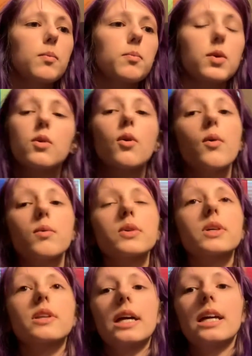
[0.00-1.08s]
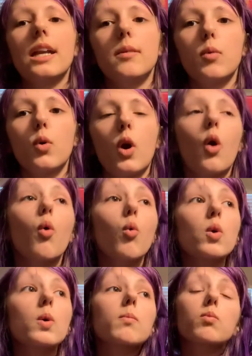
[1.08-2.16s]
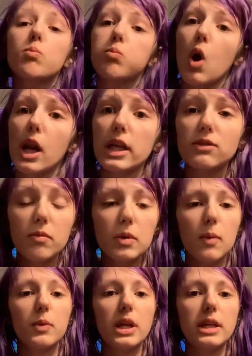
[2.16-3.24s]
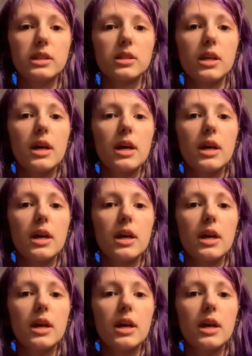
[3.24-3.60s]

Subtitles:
but don't really like anymore, or products from companies